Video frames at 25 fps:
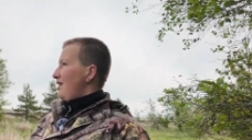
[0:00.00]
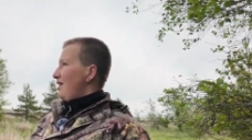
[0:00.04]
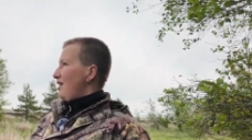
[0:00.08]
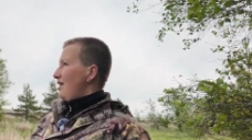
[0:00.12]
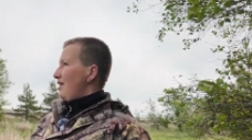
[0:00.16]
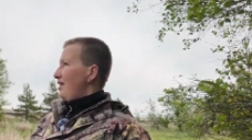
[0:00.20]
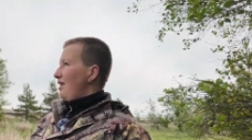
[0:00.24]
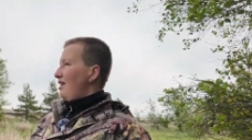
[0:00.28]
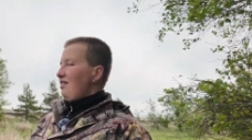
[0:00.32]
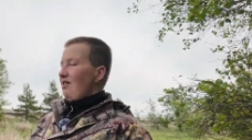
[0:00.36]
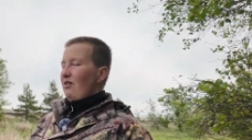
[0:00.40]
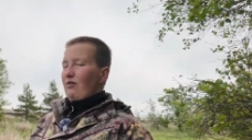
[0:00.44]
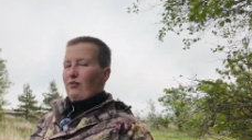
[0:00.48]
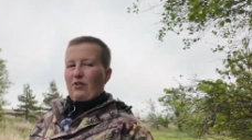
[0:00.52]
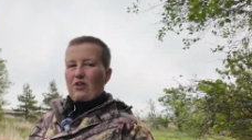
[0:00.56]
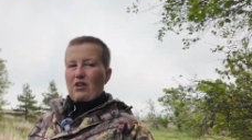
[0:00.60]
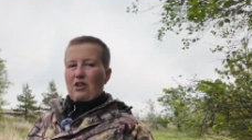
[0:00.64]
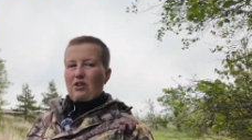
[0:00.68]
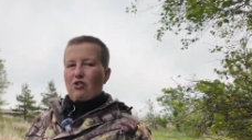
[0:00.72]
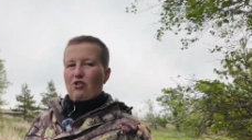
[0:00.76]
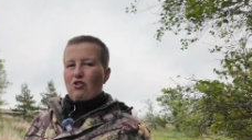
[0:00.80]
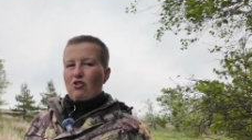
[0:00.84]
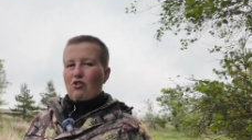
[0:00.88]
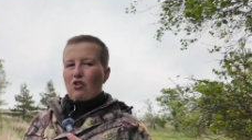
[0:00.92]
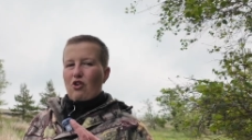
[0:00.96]
And let's have
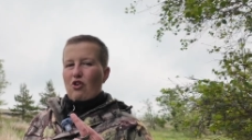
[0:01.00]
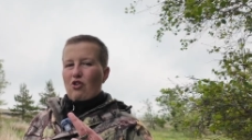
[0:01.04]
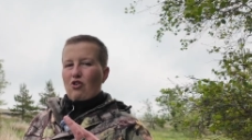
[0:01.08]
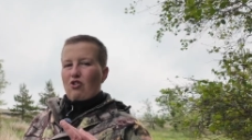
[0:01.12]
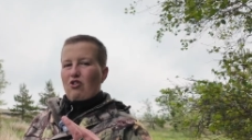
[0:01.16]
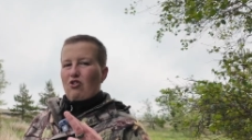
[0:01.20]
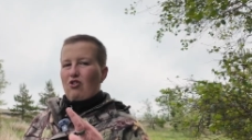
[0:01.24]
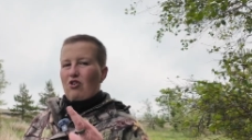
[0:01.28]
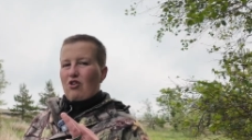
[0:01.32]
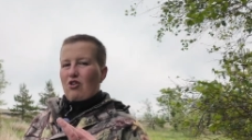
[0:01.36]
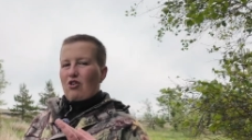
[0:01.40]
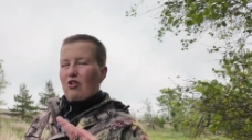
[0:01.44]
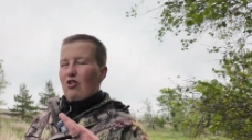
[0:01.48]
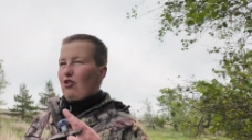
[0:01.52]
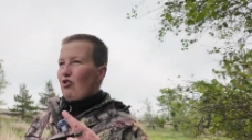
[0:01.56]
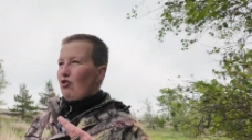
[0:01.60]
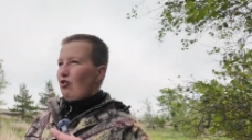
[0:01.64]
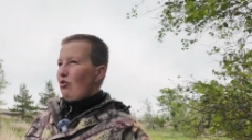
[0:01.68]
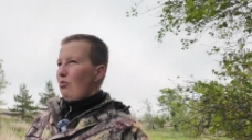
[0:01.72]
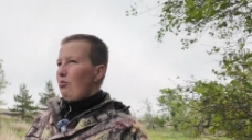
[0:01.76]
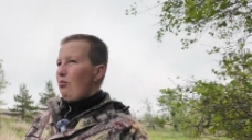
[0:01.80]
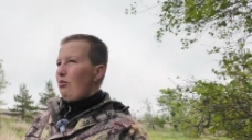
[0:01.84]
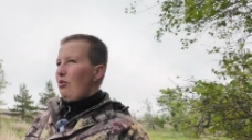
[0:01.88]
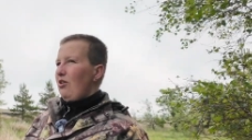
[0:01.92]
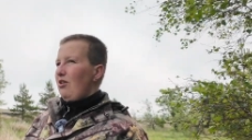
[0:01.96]
fingers crossed that at
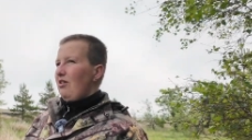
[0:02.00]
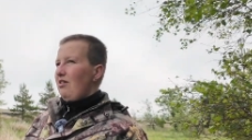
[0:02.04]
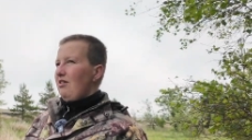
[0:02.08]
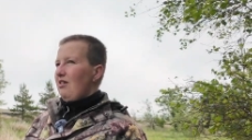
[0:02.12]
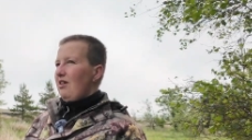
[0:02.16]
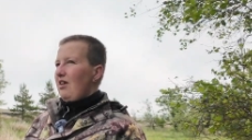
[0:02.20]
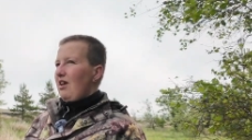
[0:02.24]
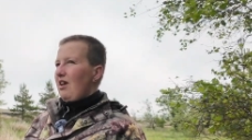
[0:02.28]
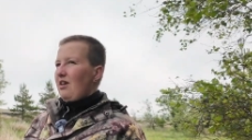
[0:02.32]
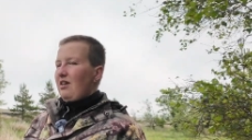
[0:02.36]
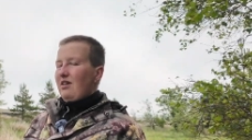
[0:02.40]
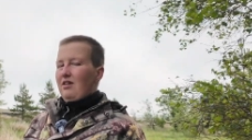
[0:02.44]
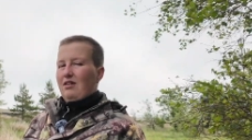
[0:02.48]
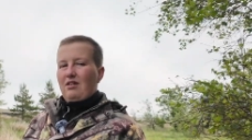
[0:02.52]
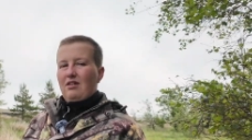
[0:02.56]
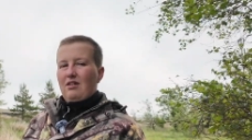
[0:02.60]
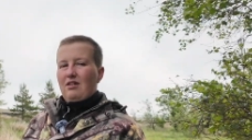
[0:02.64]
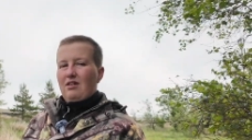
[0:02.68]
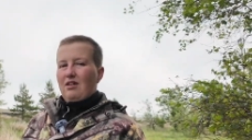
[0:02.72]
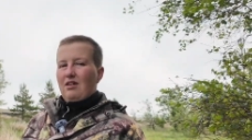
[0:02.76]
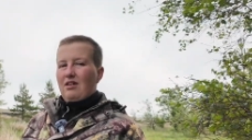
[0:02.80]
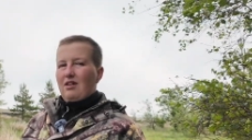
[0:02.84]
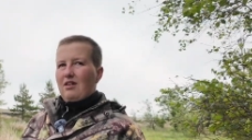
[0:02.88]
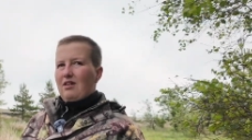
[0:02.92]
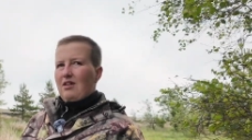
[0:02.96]
some point today
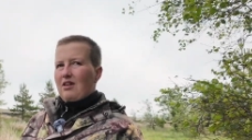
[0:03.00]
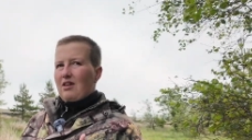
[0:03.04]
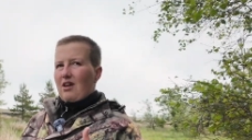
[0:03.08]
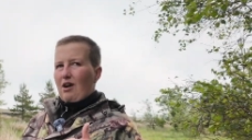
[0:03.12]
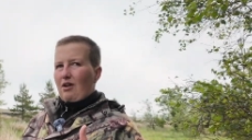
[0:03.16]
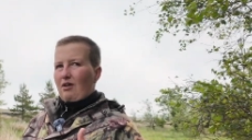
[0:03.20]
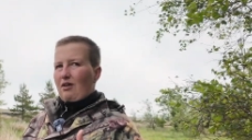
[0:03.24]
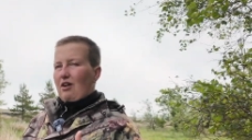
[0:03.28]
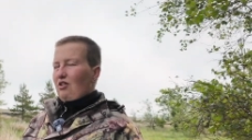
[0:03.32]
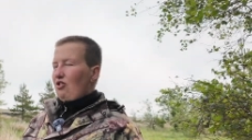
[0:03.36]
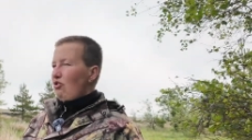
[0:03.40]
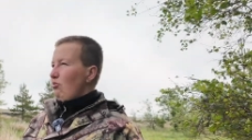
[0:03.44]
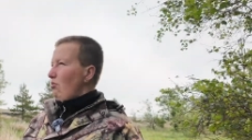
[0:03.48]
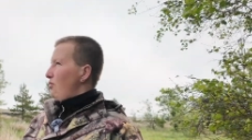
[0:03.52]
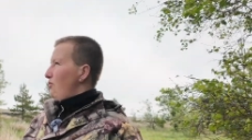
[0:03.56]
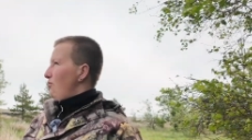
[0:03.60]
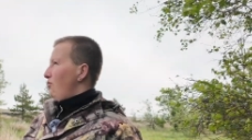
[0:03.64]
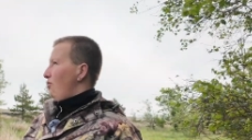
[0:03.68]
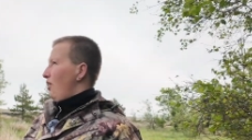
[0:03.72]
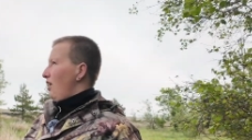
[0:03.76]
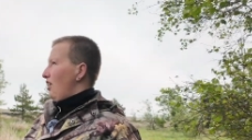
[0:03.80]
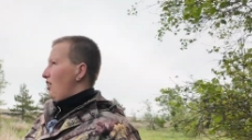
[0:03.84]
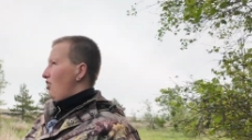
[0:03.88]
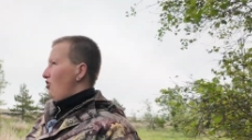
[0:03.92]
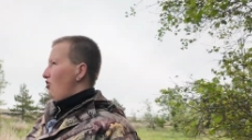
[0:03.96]
I'll get some
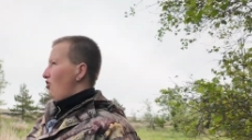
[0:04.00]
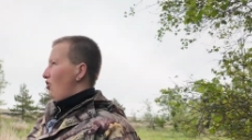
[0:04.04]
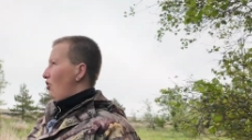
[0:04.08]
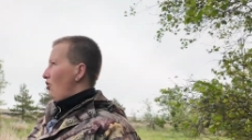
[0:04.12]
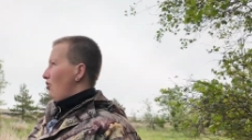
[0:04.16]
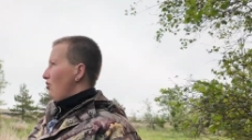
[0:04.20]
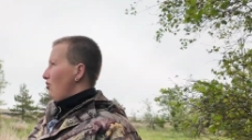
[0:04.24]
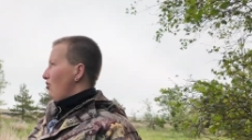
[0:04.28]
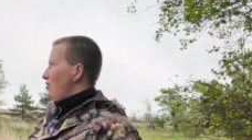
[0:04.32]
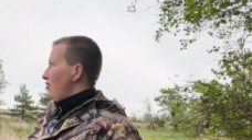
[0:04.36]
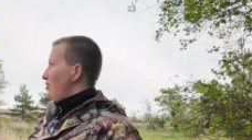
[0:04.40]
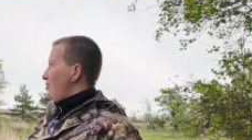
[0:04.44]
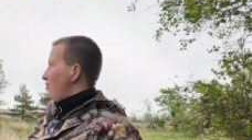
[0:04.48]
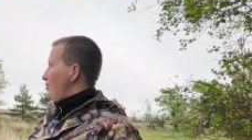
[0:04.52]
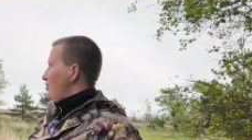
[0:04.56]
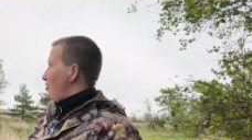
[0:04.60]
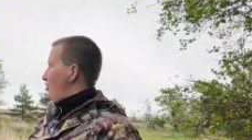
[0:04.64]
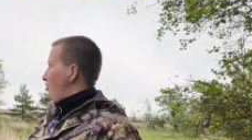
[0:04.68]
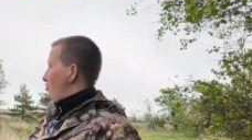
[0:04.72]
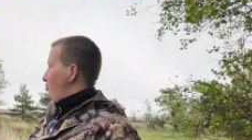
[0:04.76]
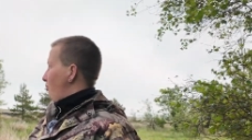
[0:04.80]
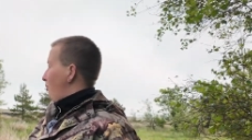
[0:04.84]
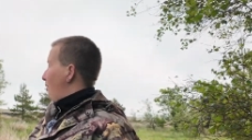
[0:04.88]
in-flight shots as